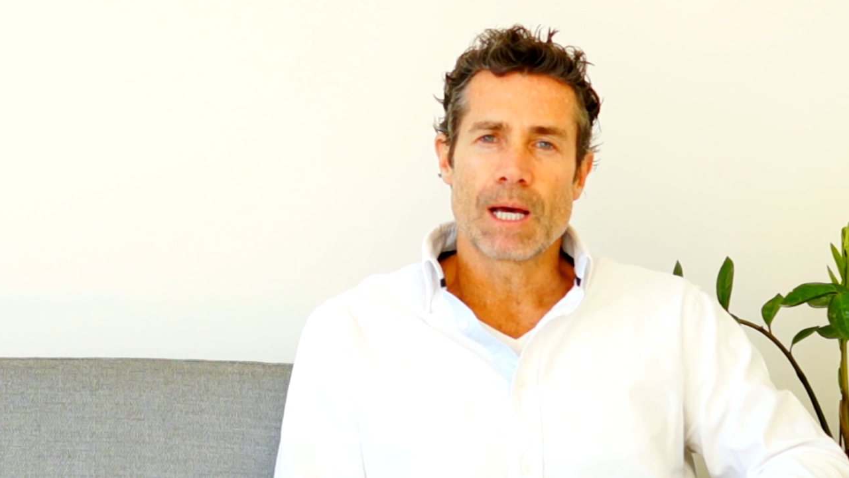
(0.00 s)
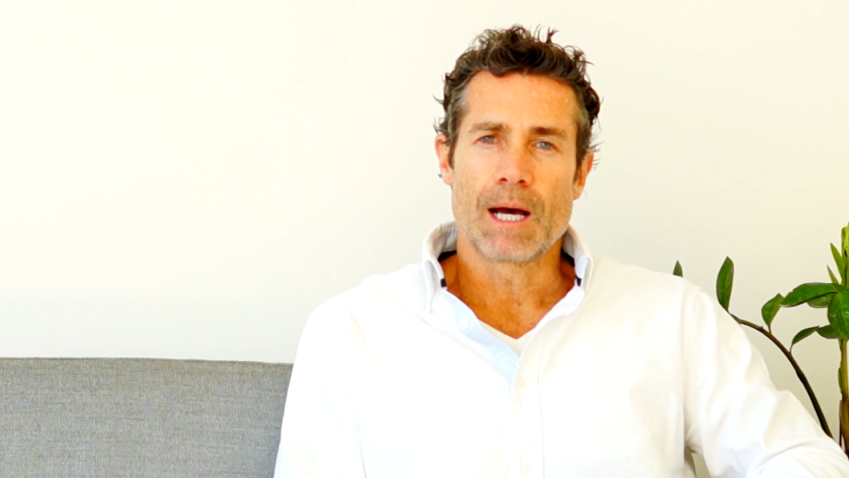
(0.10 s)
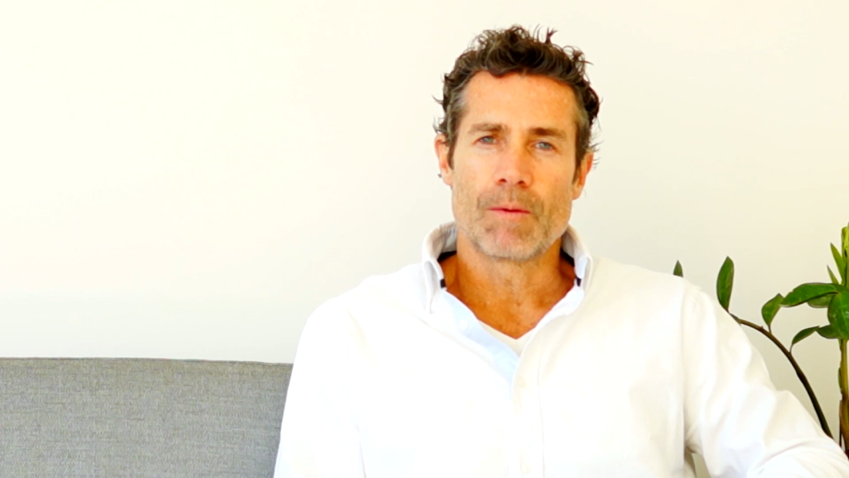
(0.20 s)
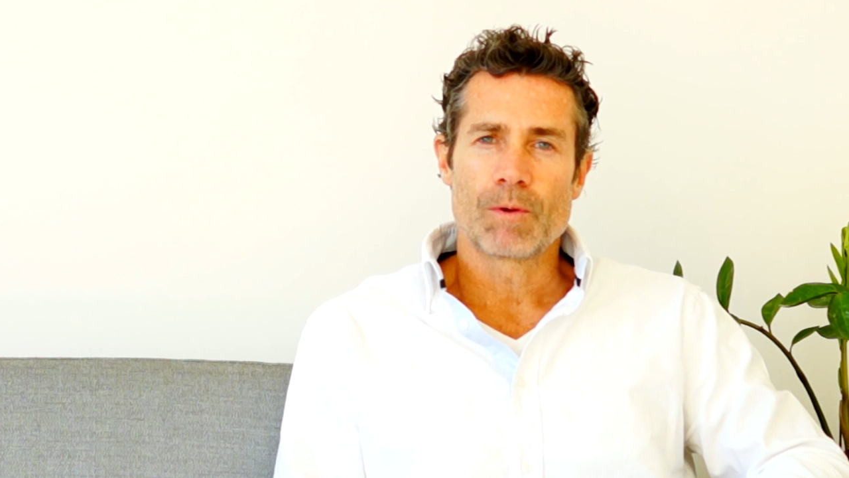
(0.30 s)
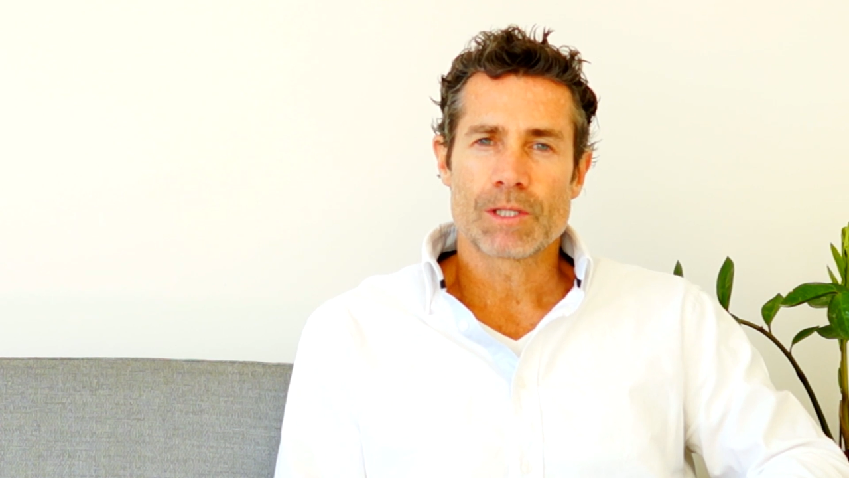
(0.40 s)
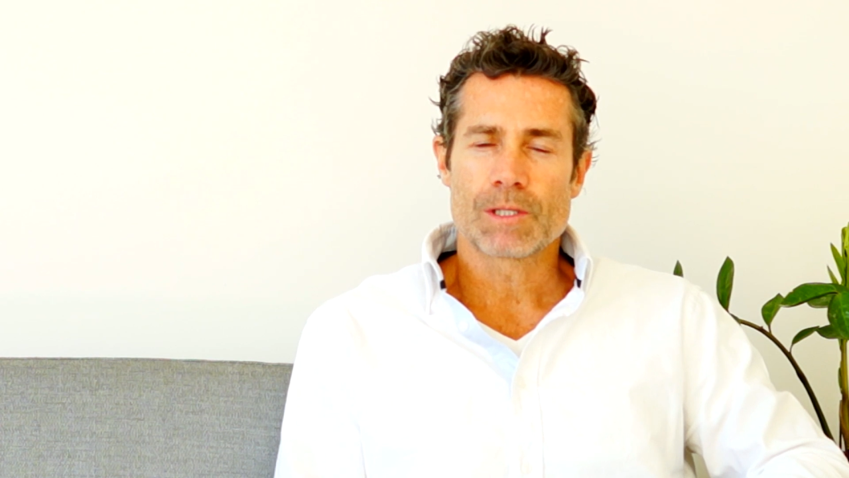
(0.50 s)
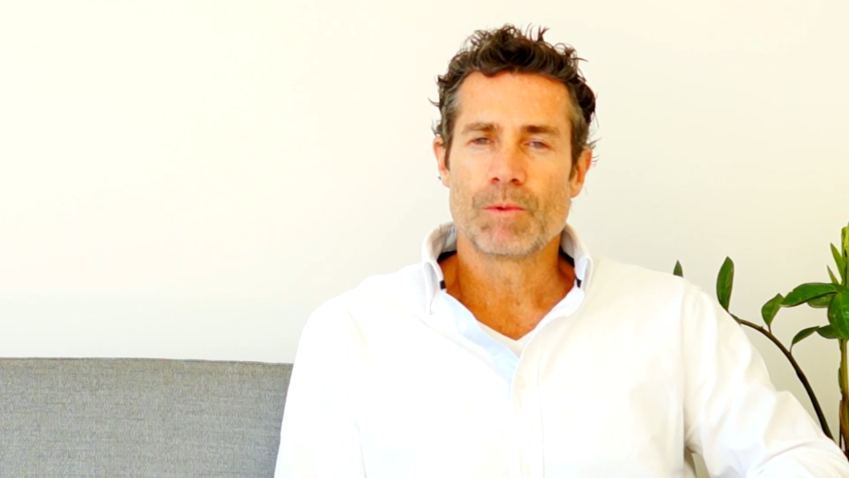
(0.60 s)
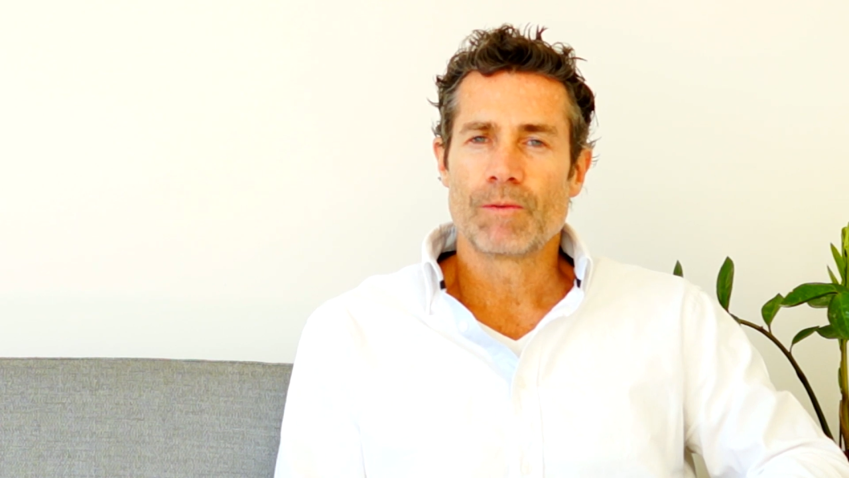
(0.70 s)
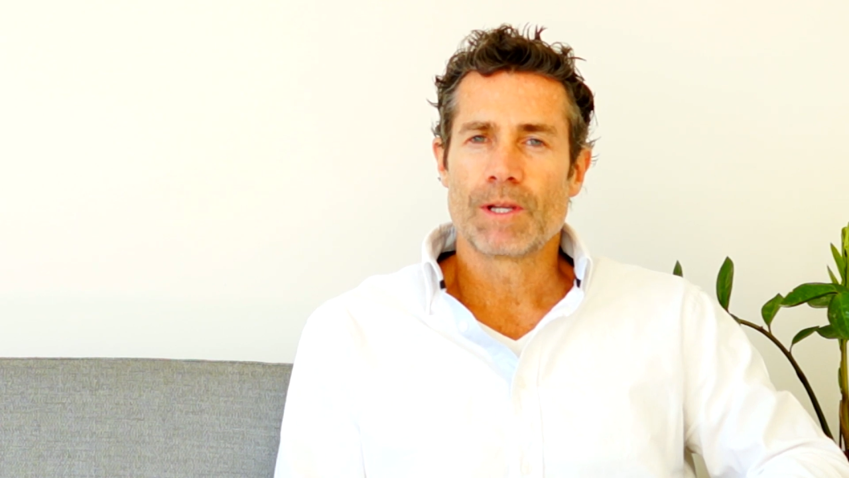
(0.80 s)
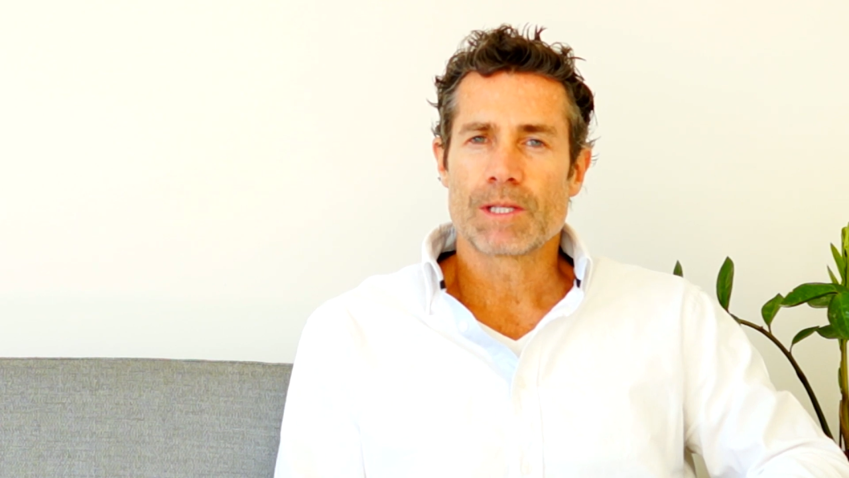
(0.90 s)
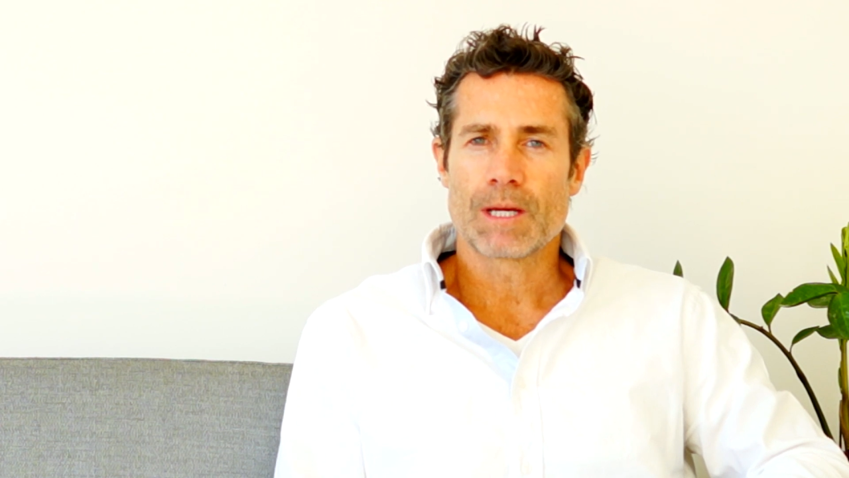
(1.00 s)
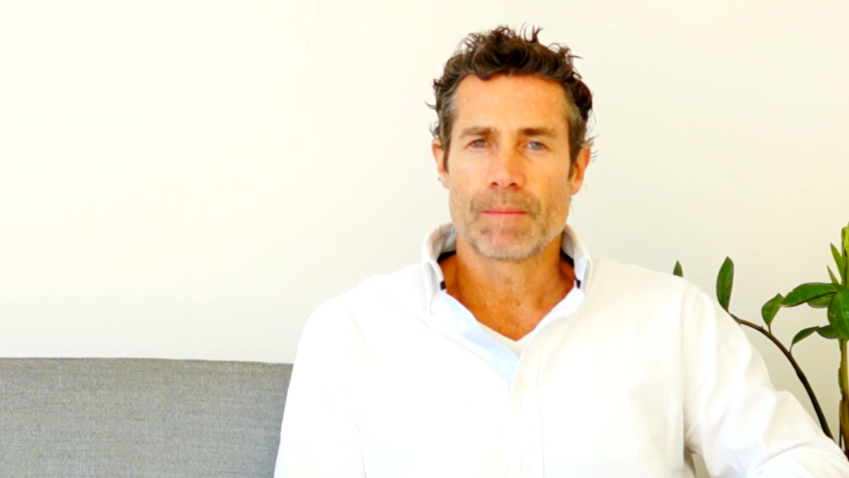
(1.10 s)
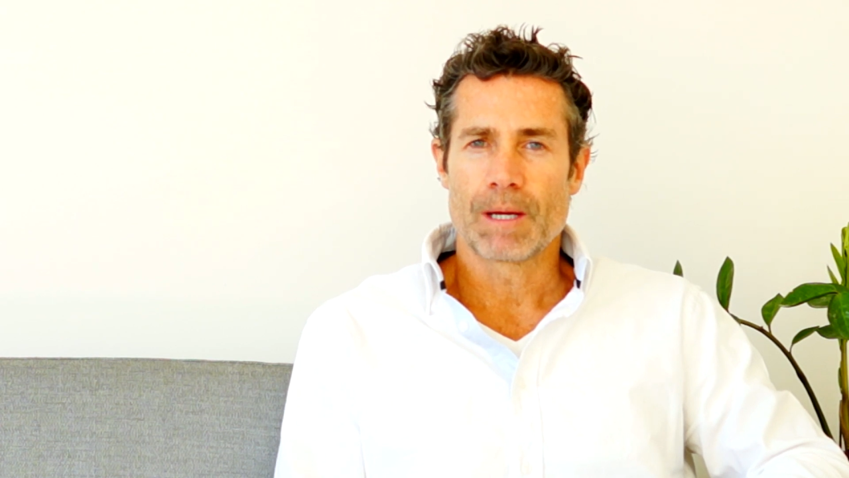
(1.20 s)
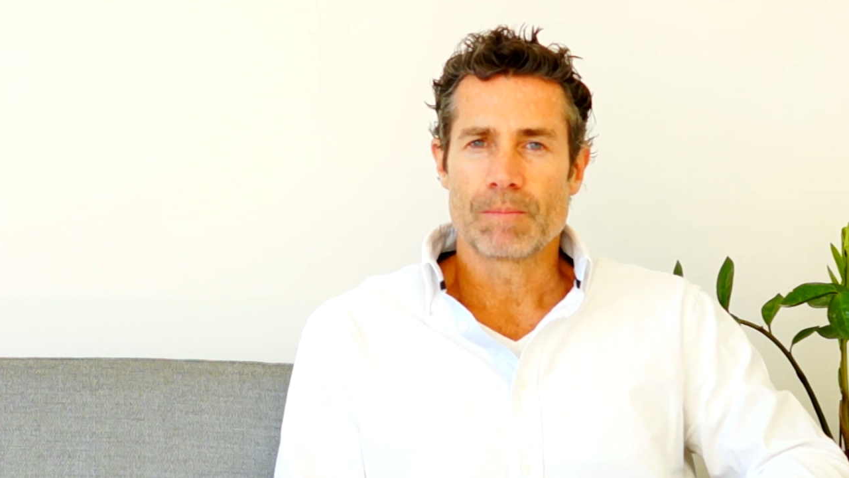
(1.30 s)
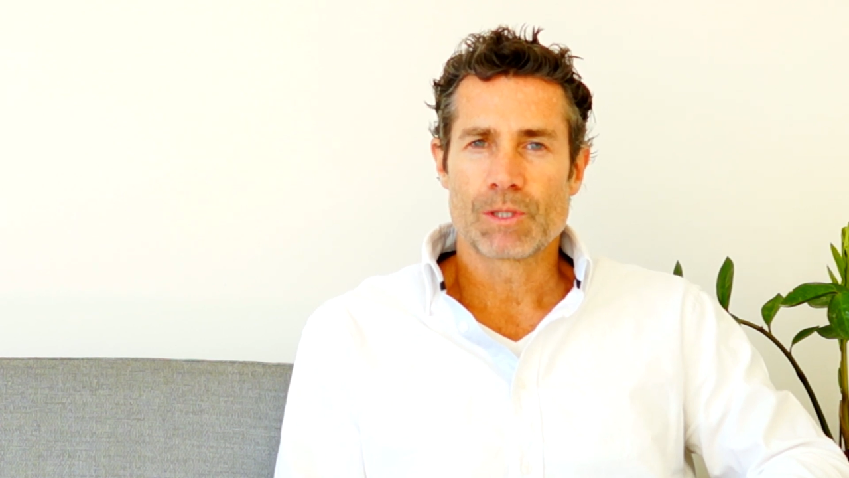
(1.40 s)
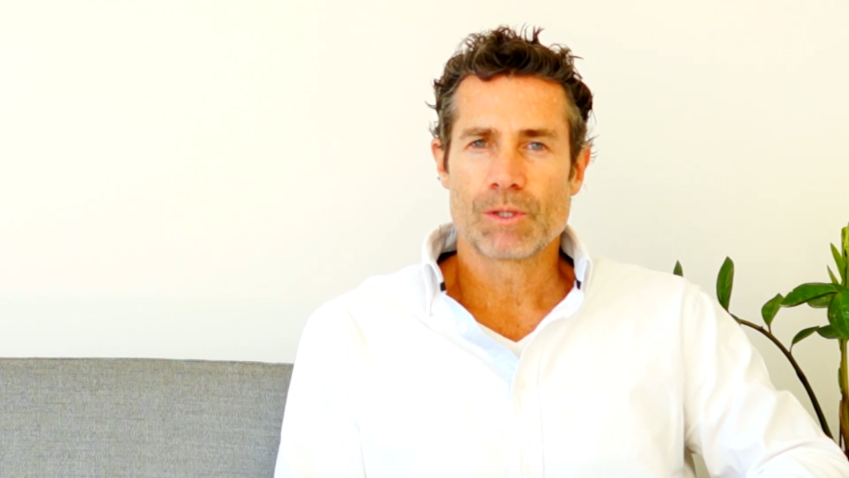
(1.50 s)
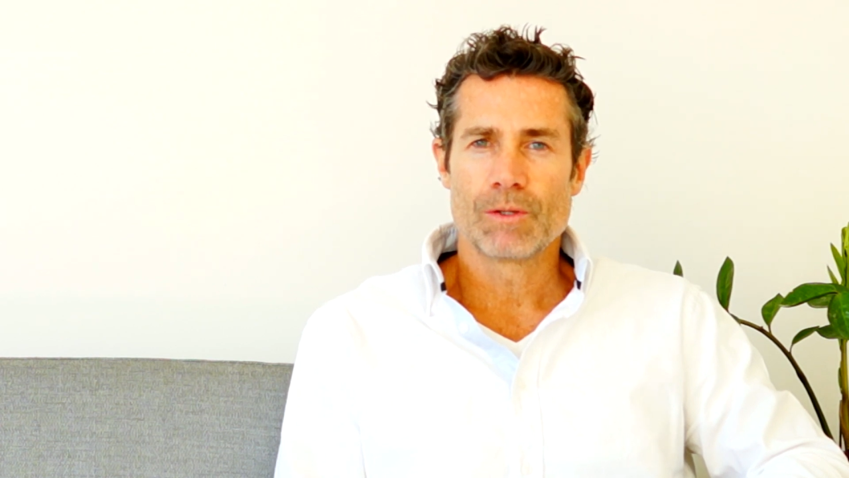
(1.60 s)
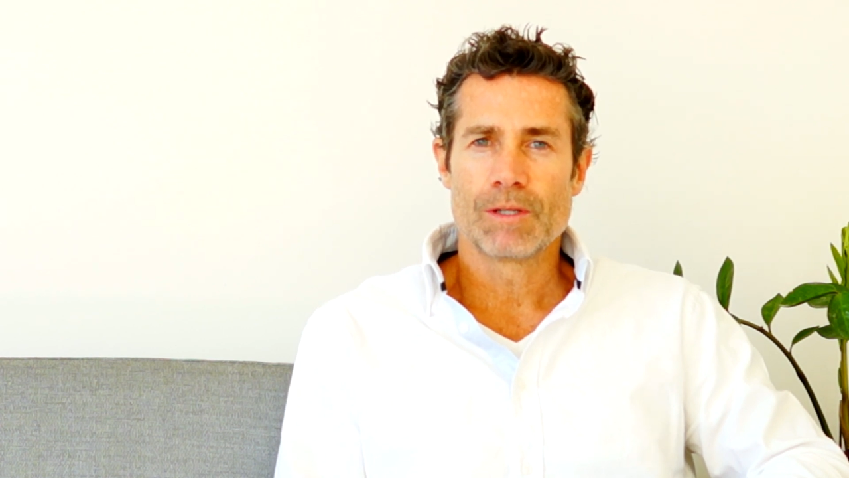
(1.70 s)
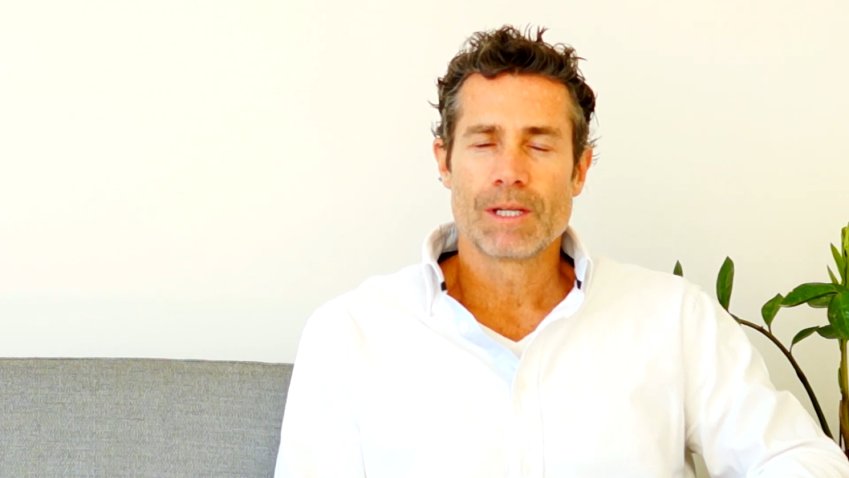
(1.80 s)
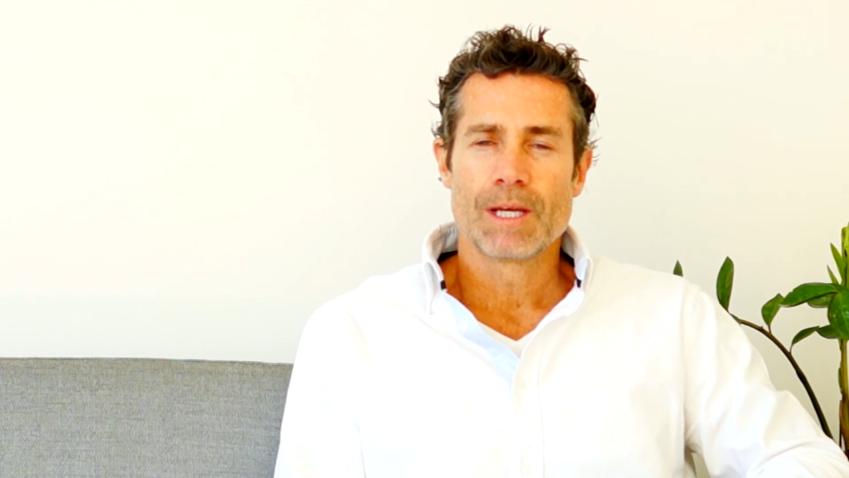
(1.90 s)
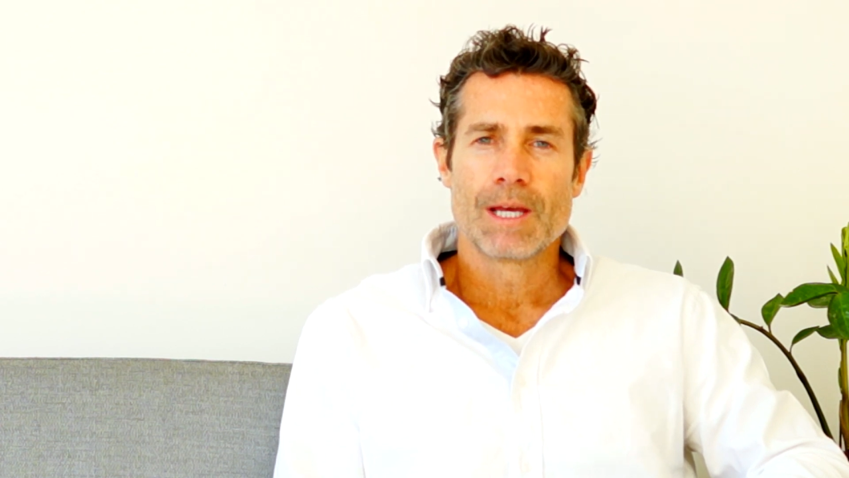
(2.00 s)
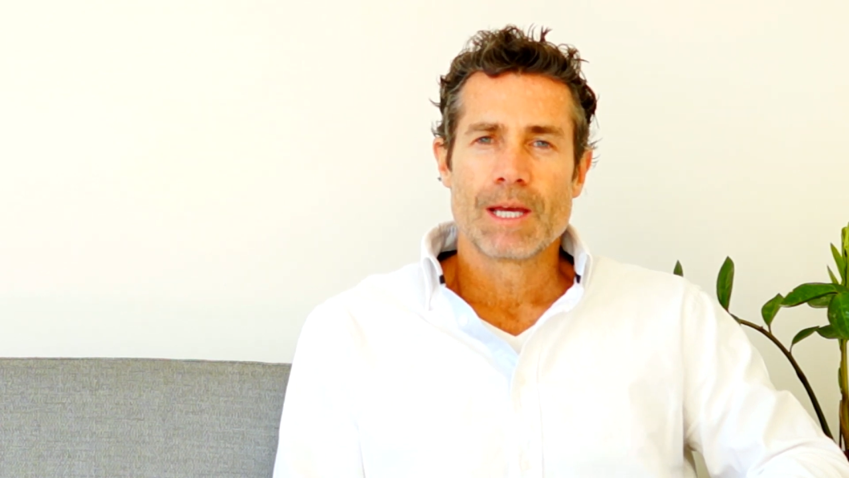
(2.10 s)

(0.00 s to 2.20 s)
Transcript: We've got some more videos coming up soon.